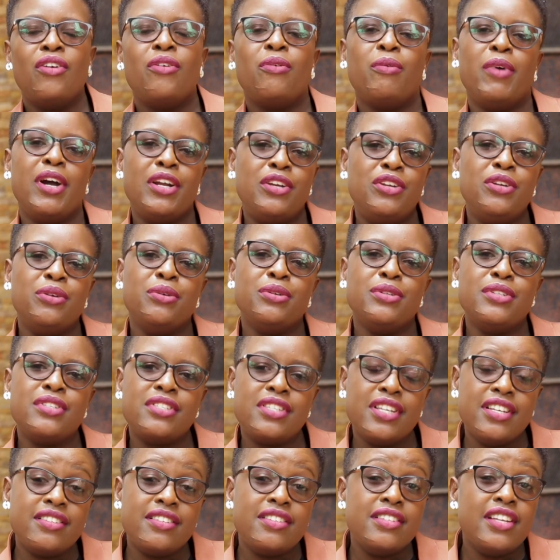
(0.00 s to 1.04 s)
What you will
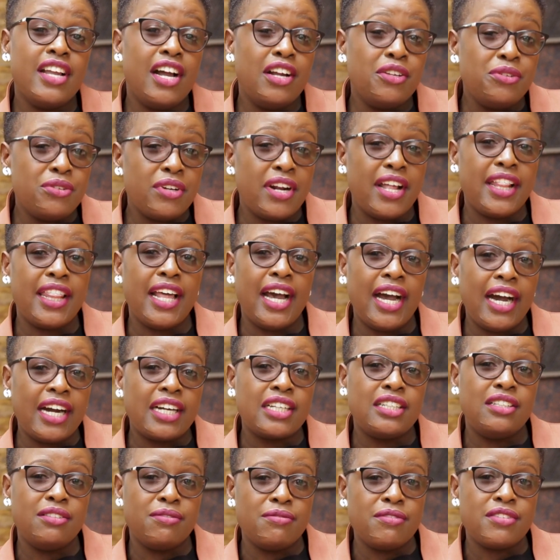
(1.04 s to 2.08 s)
see is Nyanjura the
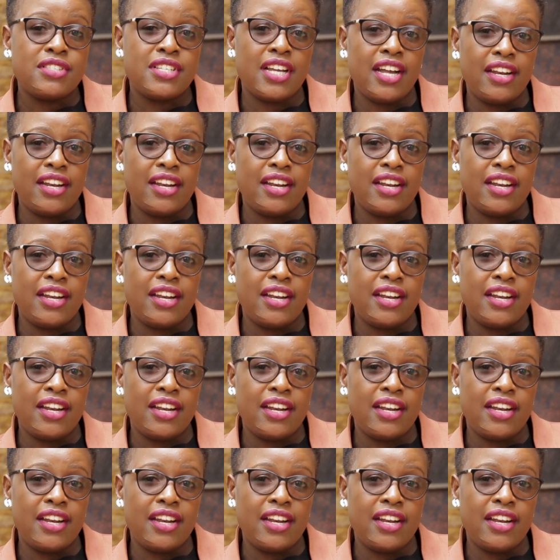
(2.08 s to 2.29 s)
activist,